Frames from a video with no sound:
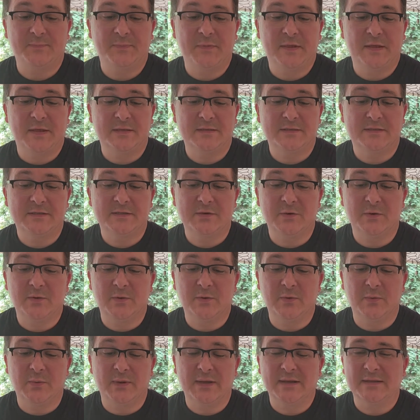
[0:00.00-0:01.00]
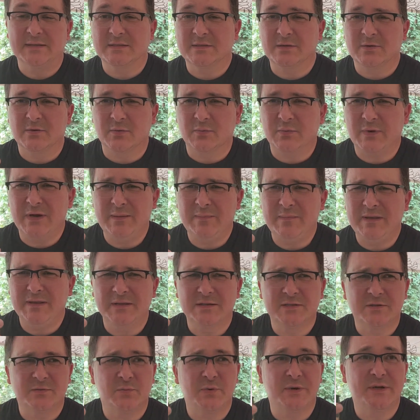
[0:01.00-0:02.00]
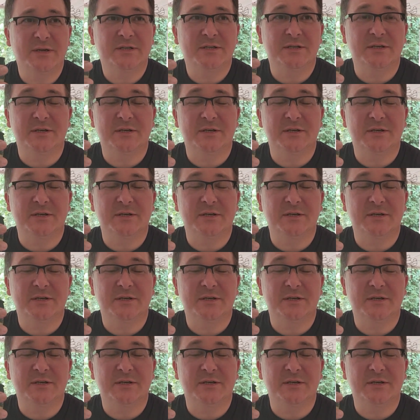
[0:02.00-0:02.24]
And so it's creamy, it's rich,